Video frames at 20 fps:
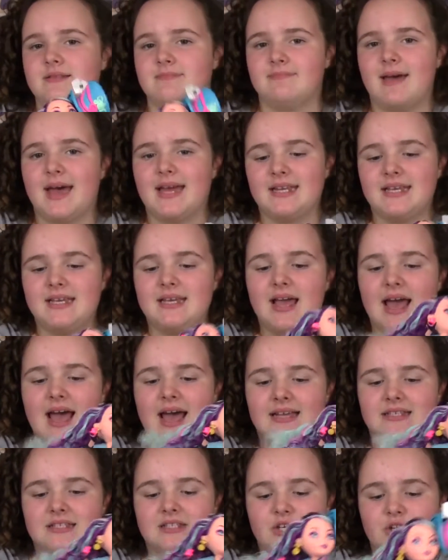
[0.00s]
Maddie
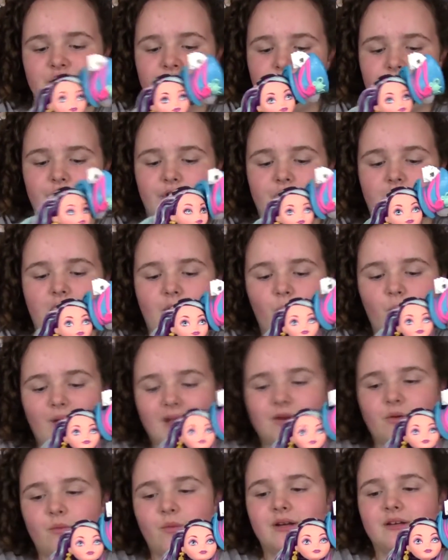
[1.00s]
has her
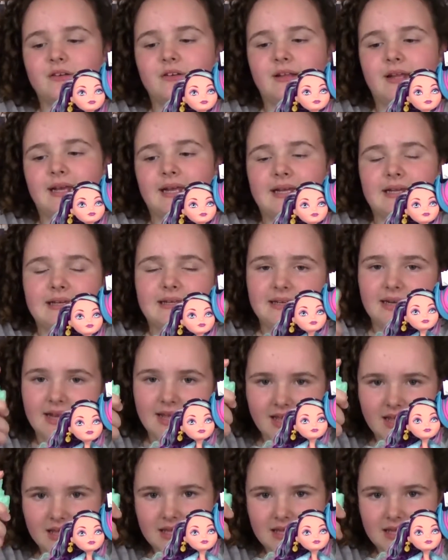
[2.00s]
Way to Wonderland